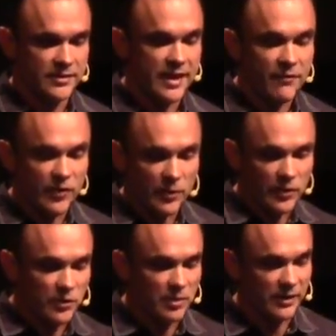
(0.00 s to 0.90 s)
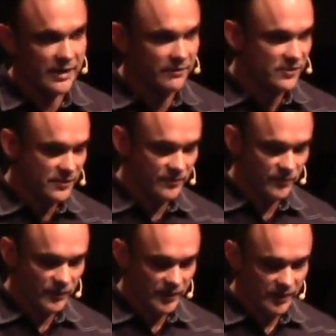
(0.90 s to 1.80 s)
to everyone who believes.
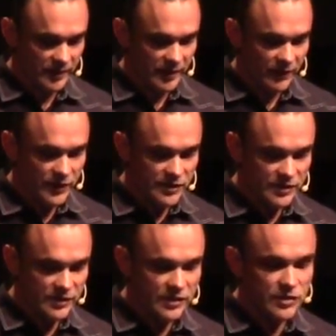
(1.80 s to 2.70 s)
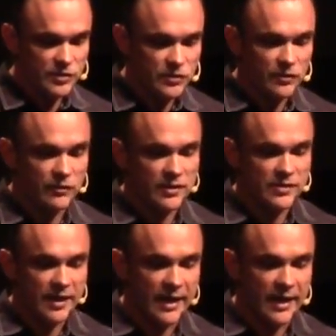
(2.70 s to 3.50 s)
Ephesians 2, verse